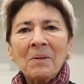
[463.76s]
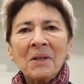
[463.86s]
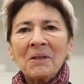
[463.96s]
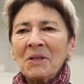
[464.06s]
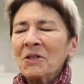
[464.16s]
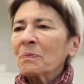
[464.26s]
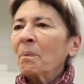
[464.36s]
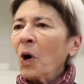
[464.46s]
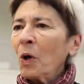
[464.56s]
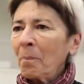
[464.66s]
There's a
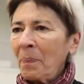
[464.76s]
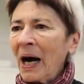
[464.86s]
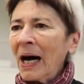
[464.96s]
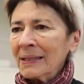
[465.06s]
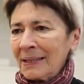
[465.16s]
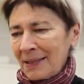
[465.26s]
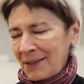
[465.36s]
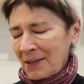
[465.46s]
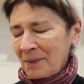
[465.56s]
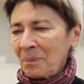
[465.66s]
small pot
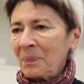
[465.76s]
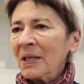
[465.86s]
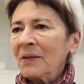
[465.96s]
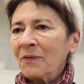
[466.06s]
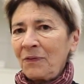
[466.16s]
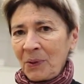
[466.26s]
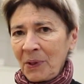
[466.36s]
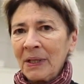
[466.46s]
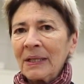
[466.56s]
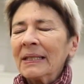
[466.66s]
to compete
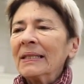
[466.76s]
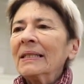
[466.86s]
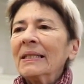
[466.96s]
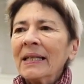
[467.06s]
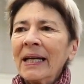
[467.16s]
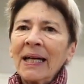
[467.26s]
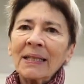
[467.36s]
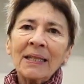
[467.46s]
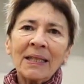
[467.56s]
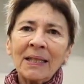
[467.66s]
for,
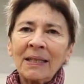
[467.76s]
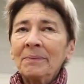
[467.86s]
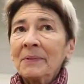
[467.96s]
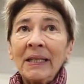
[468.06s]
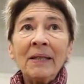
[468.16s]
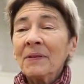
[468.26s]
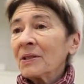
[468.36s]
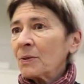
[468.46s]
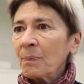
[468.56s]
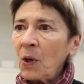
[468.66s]
and even
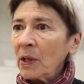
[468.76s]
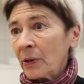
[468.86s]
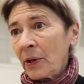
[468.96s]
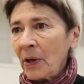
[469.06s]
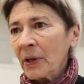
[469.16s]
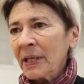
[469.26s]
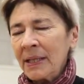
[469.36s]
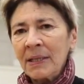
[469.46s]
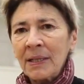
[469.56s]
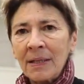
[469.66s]
smaller
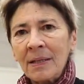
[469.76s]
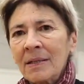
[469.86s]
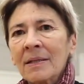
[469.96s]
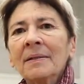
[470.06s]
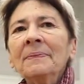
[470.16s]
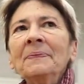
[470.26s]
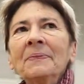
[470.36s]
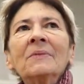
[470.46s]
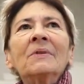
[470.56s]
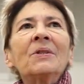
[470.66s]
audiences.
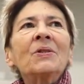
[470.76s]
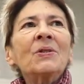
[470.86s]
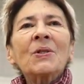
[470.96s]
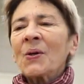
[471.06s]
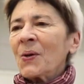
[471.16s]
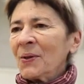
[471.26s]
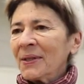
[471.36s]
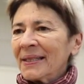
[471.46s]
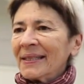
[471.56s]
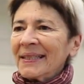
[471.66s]
So
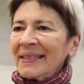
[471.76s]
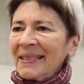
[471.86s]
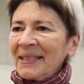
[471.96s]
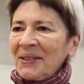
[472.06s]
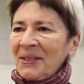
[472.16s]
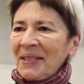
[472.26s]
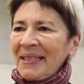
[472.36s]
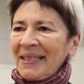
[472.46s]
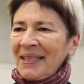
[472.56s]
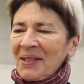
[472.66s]

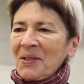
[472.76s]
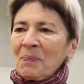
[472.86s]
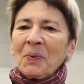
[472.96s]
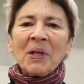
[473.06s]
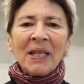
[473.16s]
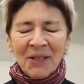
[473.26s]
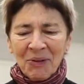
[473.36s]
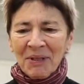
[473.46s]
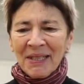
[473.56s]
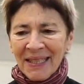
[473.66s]
it's a pretty
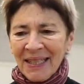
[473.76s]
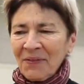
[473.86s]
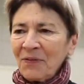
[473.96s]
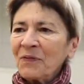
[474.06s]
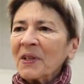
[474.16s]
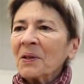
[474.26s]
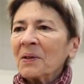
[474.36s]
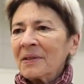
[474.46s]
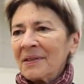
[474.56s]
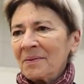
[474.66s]
interesting
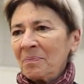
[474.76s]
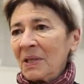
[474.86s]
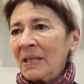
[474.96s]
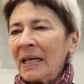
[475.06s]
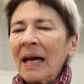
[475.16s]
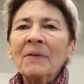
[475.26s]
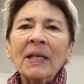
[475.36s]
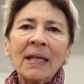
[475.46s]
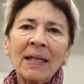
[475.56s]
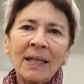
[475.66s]
field to be
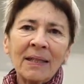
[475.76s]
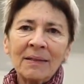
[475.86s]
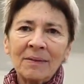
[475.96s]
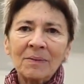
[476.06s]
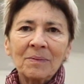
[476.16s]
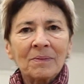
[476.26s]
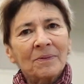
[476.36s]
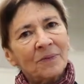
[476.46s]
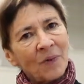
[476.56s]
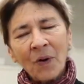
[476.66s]
navigating
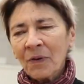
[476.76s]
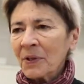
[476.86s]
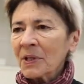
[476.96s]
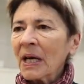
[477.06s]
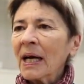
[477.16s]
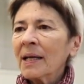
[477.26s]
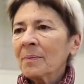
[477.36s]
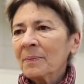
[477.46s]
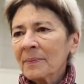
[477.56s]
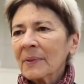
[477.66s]
over
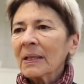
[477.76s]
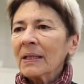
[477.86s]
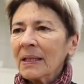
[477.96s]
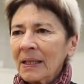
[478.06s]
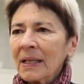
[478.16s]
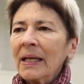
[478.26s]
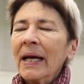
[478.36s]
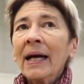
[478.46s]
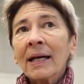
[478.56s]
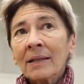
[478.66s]
time
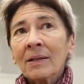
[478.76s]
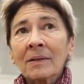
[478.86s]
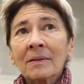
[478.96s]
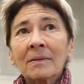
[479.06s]
and